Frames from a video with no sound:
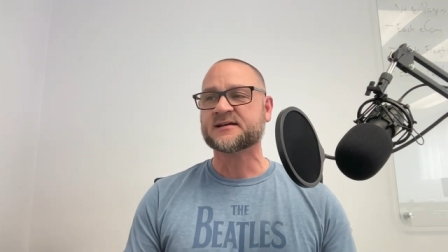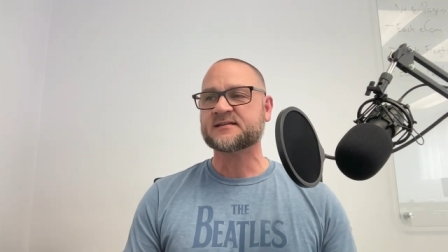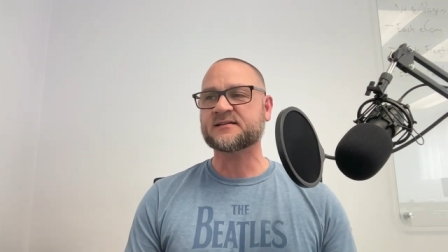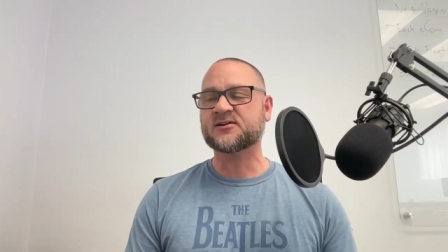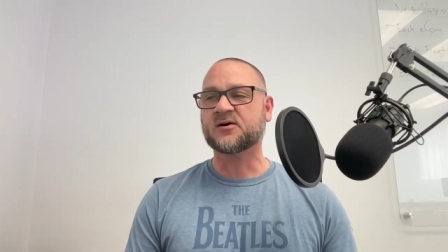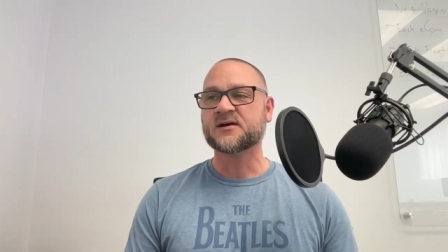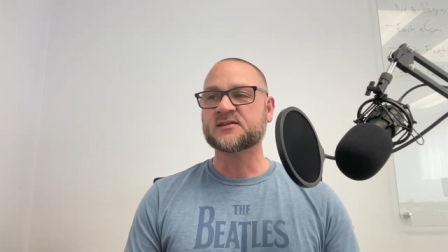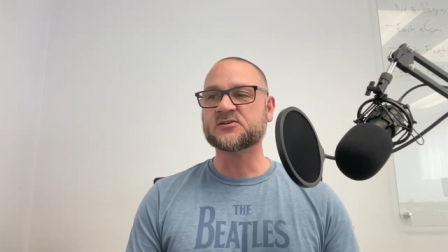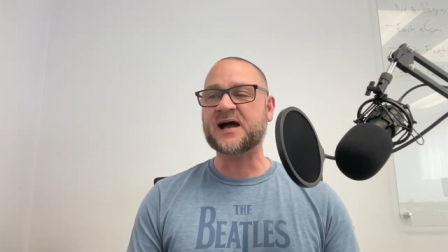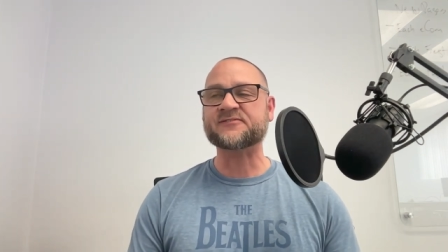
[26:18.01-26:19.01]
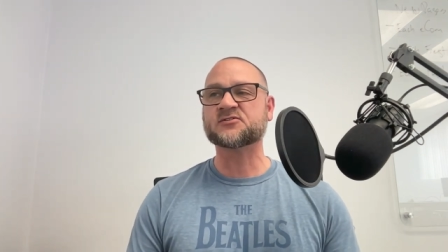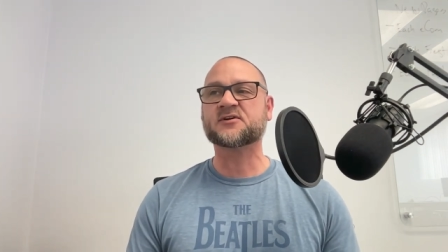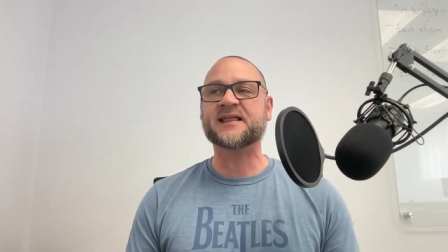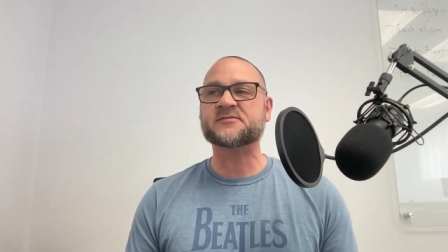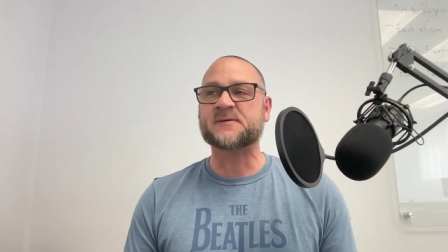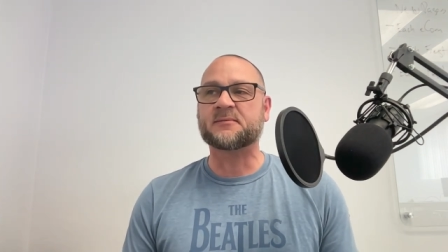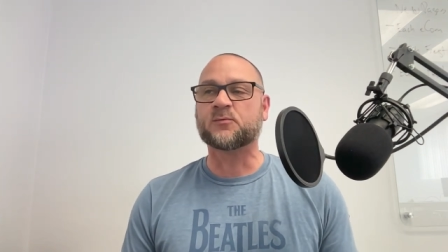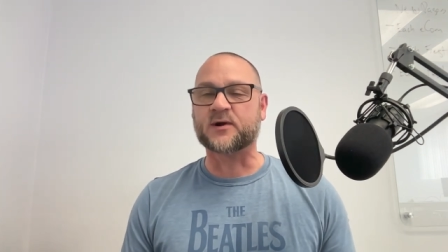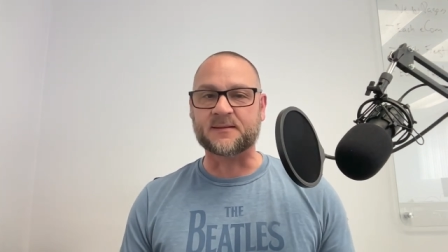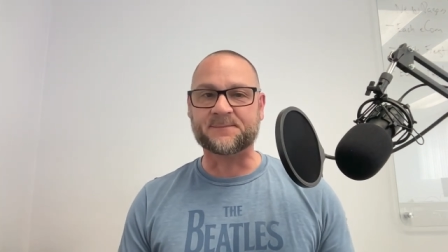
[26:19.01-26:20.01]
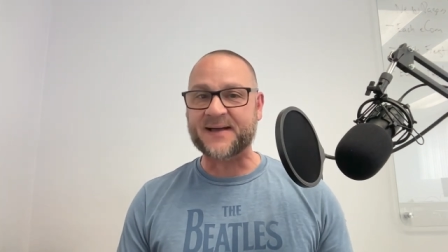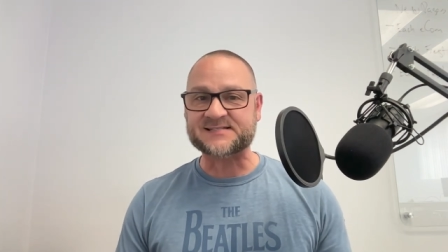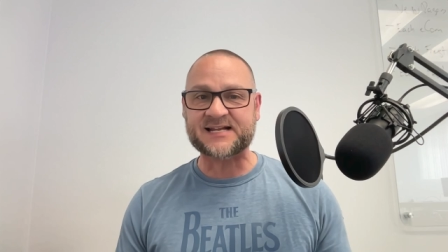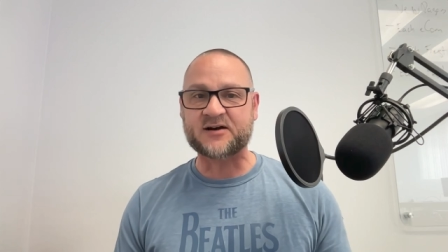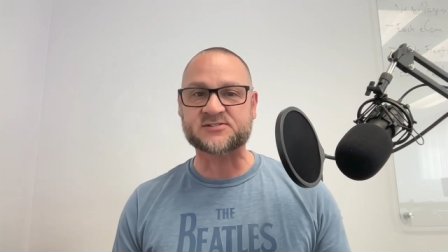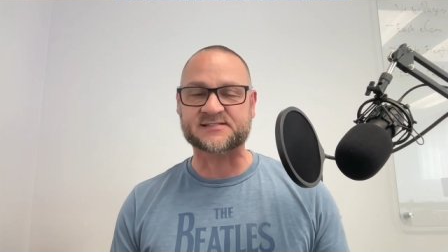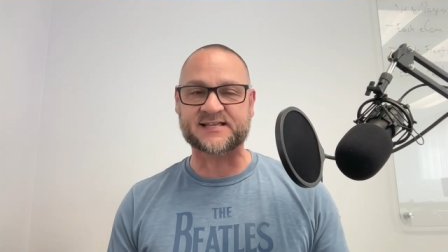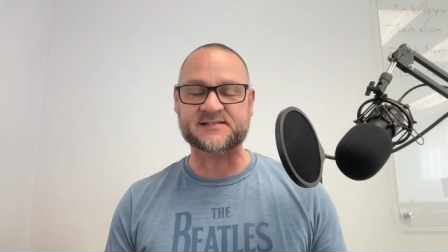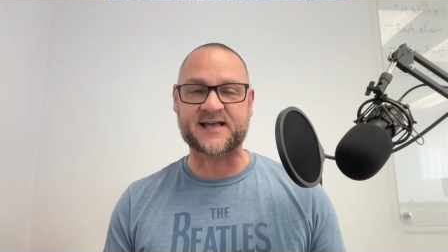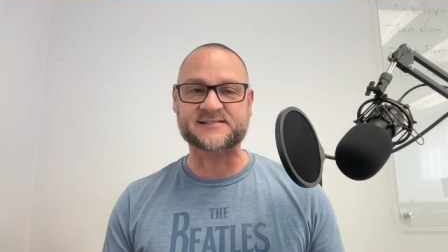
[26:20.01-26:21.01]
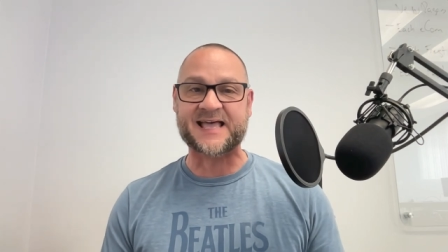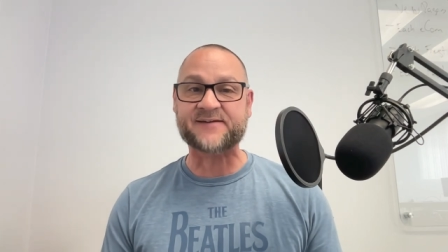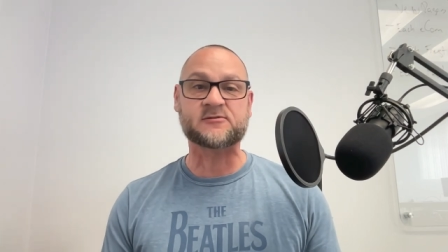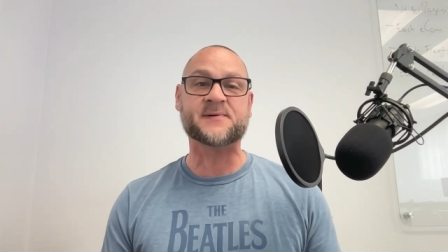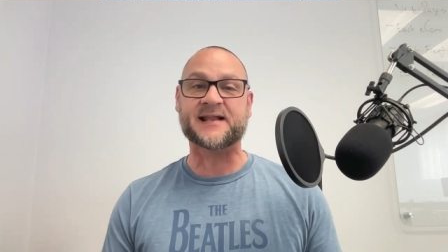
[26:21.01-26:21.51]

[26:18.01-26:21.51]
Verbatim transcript: you know, you have to agree that was probably one of the best houses that has ever been